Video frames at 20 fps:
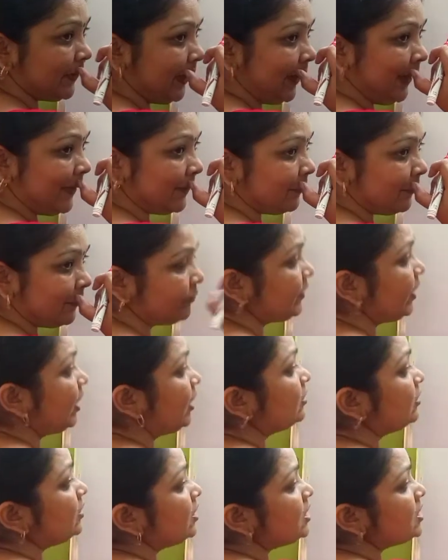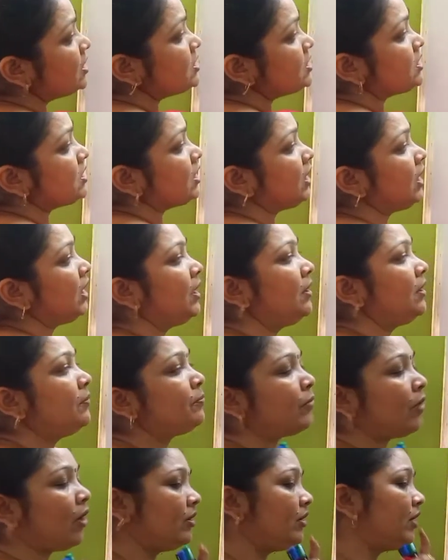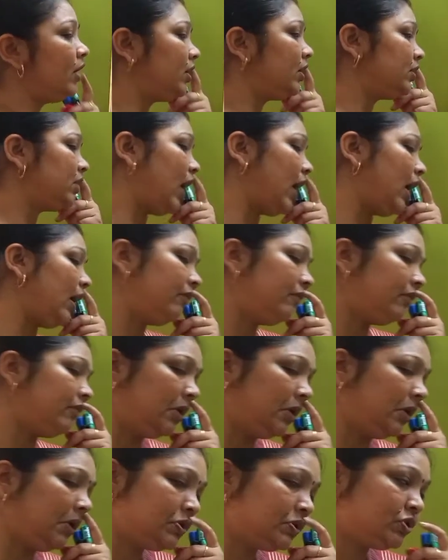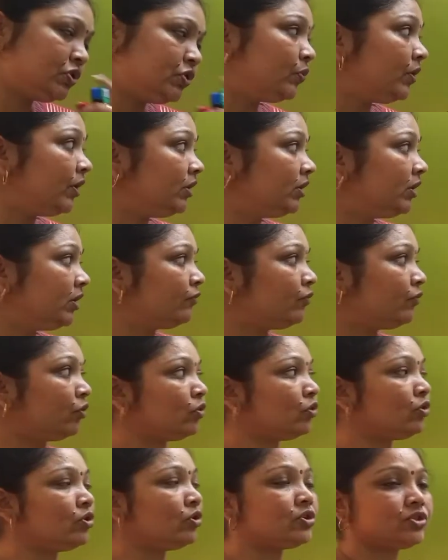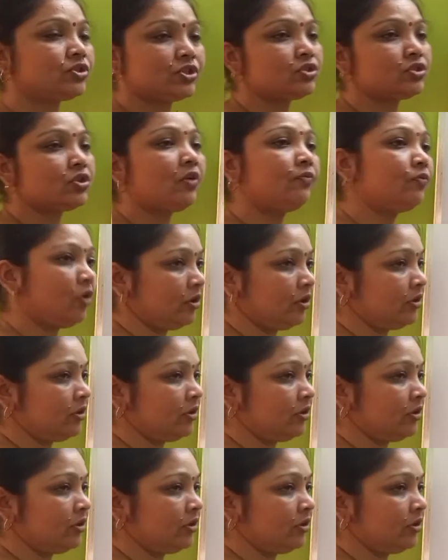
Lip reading: Okay, these three products are released during the photolysis of